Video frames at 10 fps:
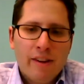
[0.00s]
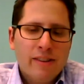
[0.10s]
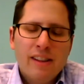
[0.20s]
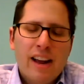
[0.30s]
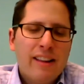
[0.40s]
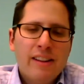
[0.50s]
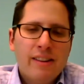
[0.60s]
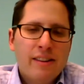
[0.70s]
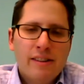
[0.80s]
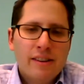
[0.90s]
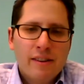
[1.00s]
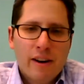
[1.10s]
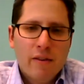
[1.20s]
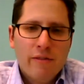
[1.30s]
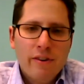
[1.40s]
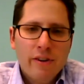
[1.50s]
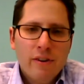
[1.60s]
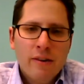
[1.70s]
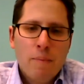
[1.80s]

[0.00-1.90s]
because a lot of this is just around fear,